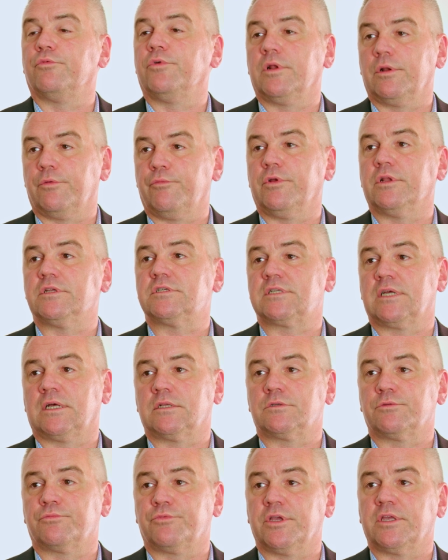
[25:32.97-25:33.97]
really
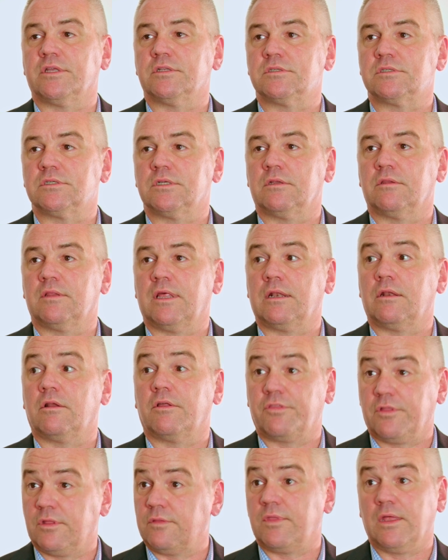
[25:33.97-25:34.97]
start to reconsider that.
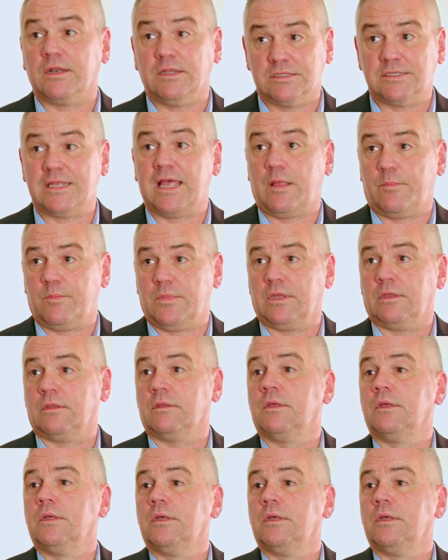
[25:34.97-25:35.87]
And I think that is happening.